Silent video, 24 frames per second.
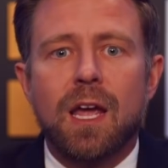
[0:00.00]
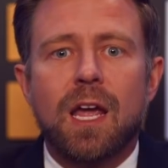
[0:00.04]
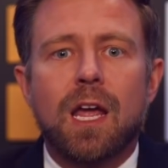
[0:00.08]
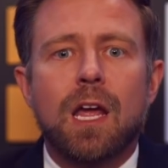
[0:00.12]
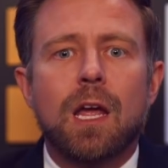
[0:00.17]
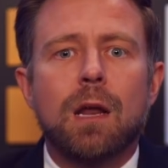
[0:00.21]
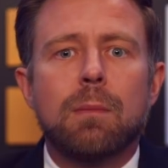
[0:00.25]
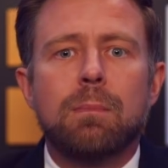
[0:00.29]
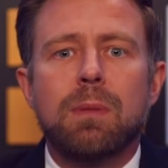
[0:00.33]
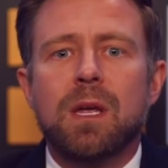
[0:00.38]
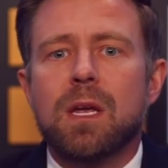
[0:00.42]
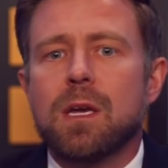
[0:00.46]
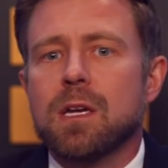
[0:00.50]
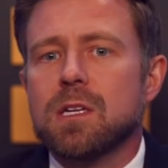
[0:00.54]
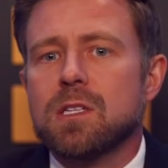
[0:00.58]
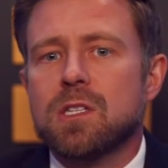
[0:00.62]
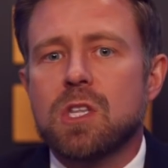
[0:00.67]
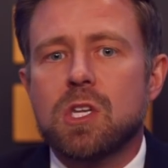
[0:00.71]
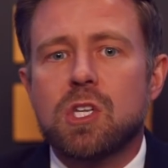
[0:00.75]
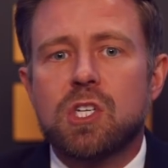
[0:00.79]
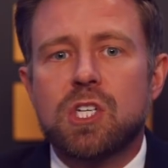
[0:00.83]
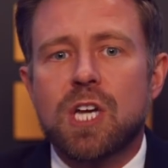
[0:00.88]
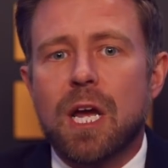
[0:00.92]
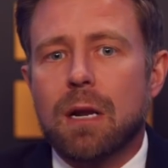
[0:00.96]
and
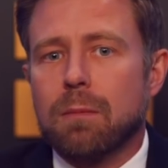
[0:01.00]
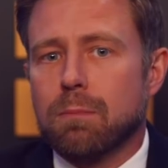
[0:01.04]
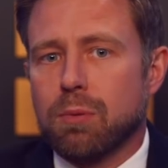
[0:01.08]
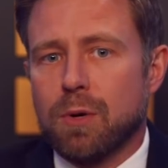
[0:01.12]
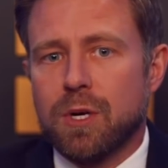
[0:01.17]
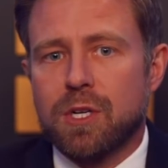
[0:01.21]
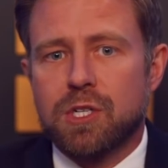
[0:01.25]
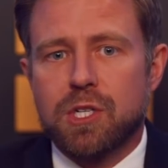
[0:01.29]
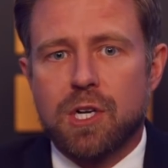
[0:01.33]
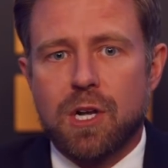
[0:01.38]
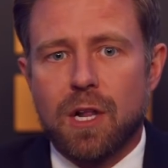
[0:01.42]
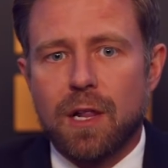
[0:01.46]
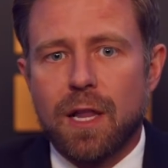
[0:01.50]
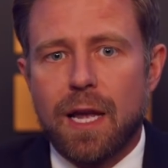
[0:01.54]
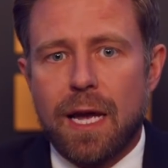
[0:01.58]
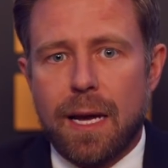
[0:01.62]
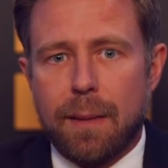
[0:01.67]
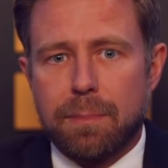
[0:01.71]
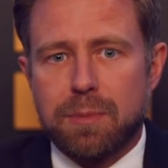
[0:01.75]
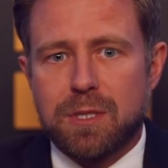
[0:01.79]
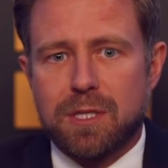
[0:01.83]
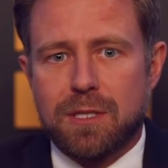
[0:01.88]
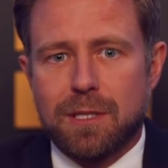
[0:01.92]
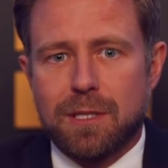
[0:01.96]
because the jet bridge collapsed.